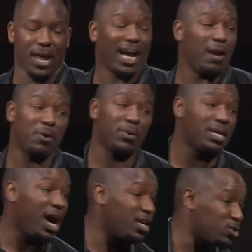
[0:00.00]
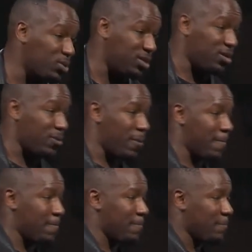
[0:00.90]
Now, I got to be real honest with you.
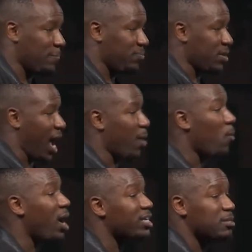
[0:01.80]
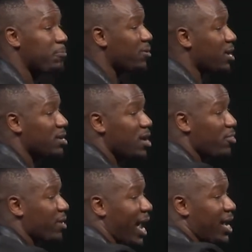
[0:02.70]
I wanted to put
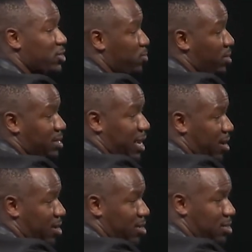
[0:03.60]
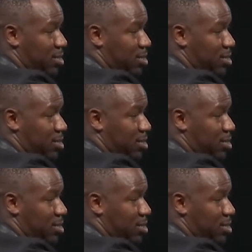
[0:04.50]
another H word there